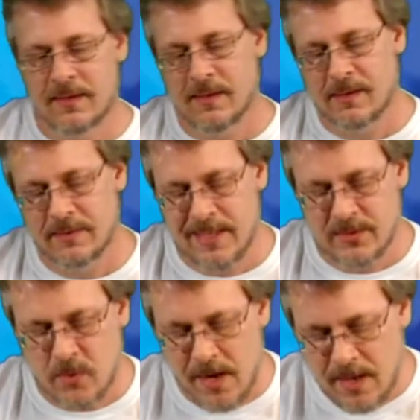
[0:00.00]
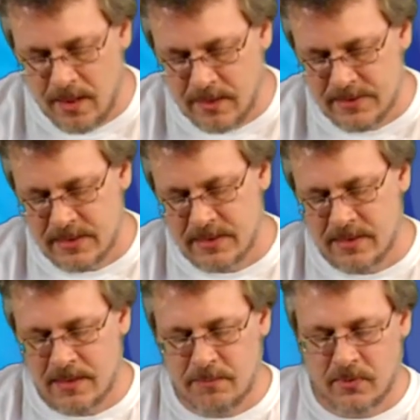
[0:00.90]
Uh, that's why Ollie's
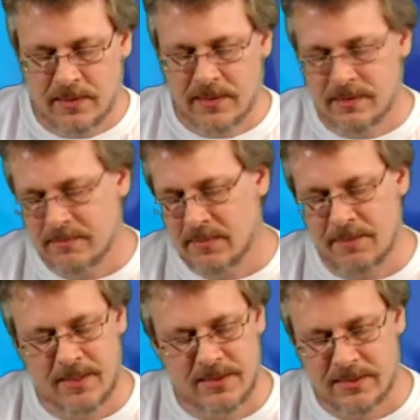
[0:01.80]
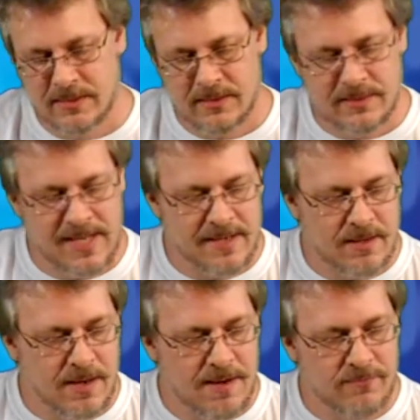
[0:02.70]
ended up with it, maybe just didn't
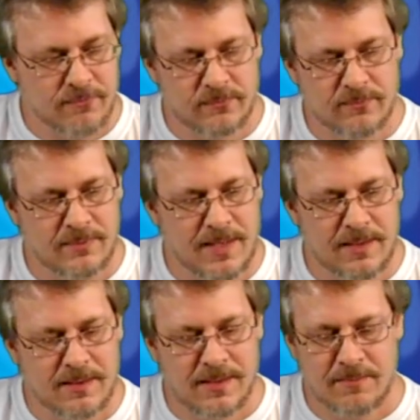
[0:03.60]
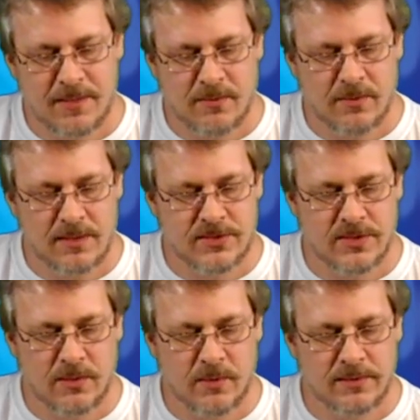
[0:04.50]
take off. I'm not really
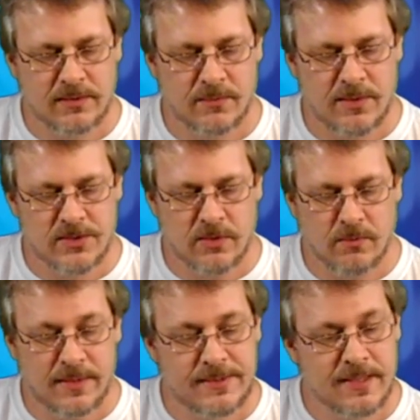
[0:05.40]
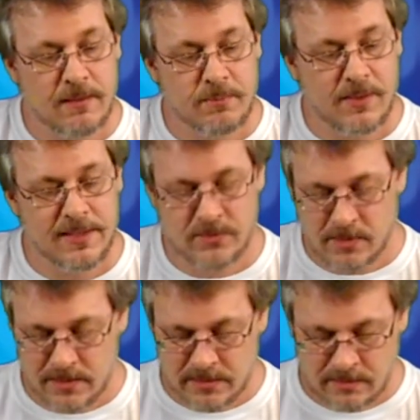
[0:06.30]
sure what the original retail price
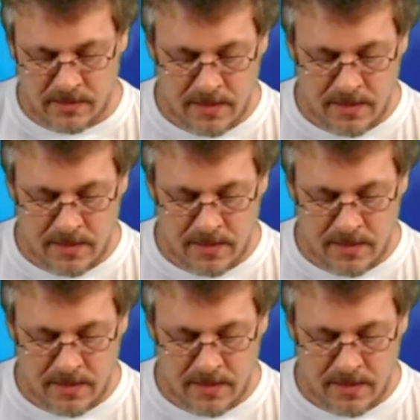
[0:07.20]
was.